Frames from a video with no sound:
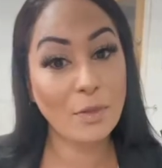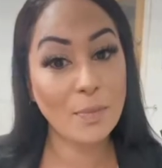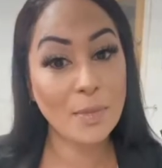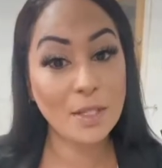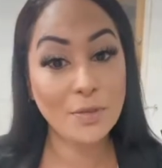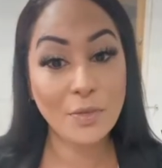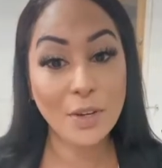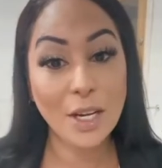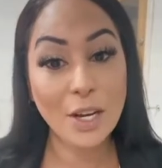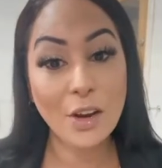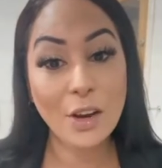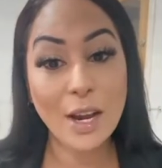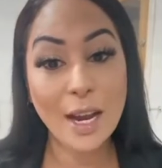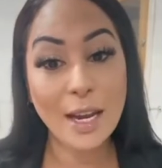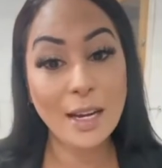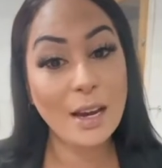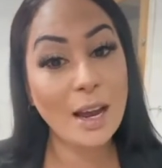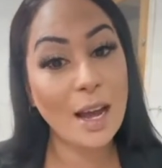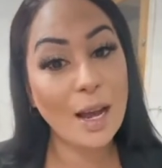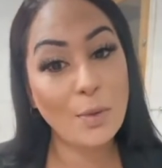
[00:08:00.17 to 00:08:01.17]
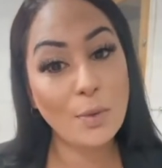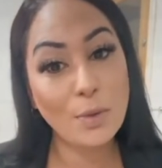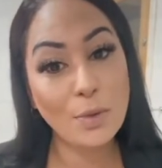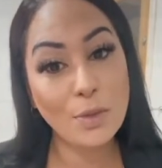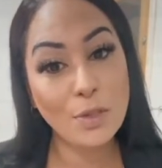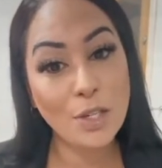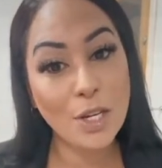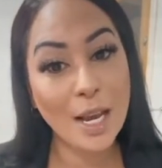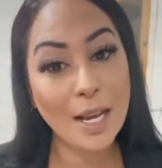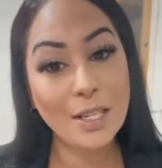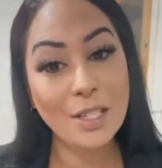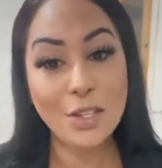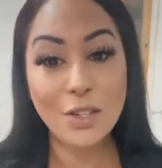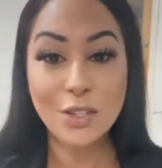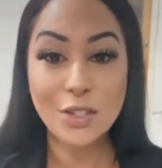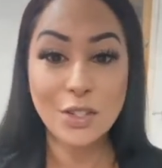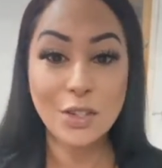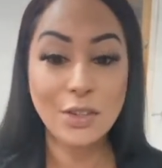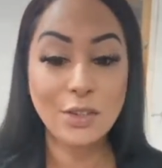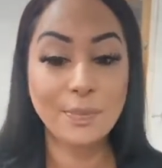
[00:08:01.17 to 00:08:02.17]
this video, and I will chat to
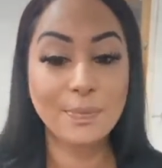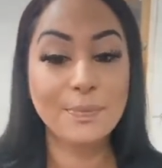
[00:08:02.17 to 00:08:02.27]
you soon.